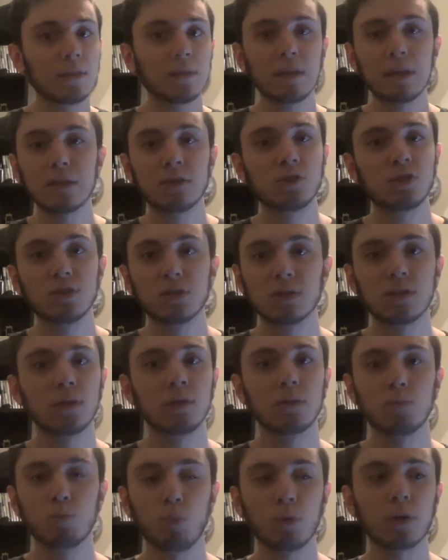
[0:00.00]
It's just
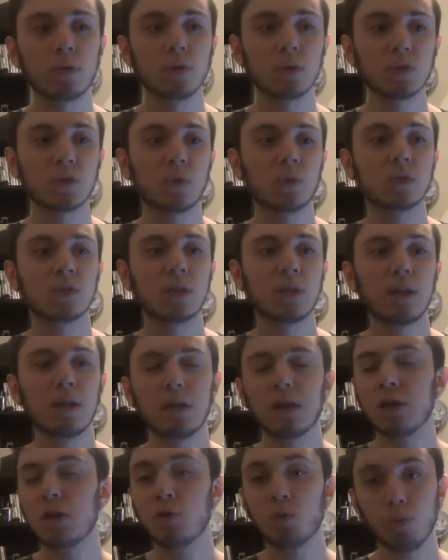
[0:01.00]
one of those songs that can
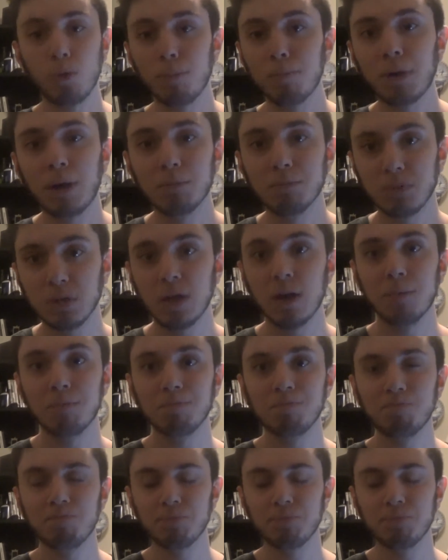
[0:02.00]
get you real pumped up.